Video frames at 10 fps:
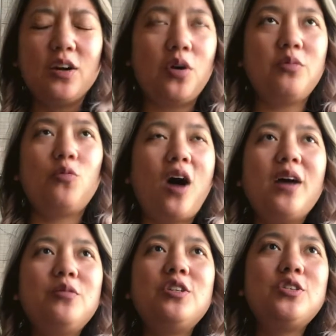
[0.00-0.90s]
why
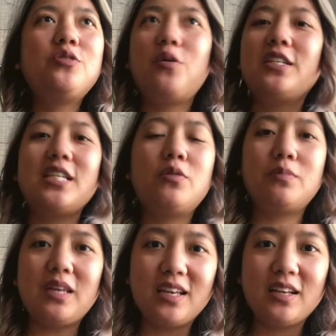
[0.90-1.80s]
would you go on a date with
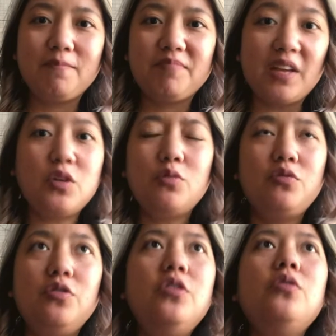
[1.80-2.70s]
me if you
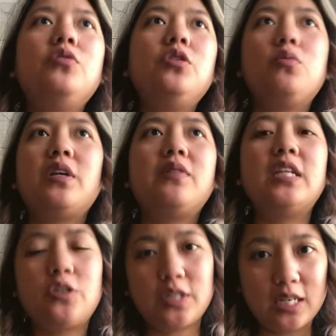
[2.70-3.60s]
knew you weren't even
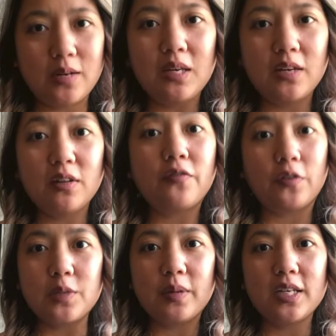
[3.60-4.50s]
interested in me in the
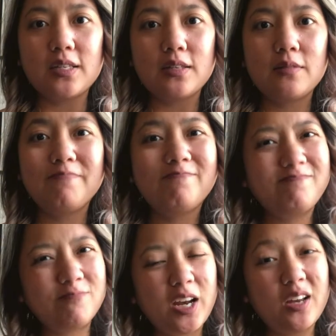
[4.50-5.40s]
first place,
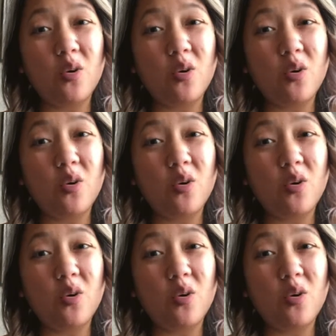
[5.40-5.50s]
right?